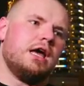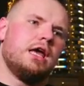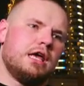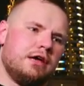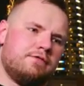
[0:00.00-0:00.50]

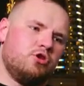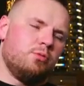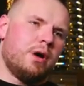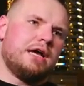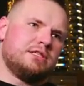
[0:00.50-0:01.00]
if
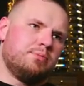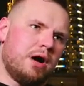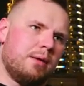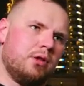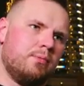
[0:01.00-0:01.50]
Dubai is a
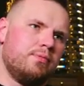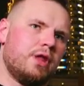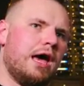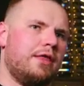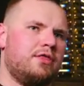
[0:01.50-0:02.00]
bubble
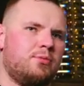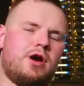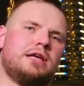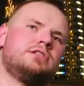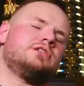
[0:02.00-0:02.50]
and the
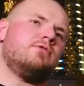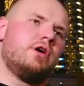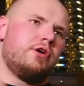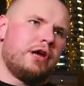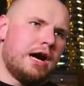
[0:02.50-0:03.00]
prices are
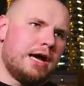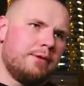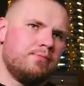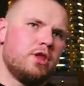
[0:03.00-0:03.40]
very high.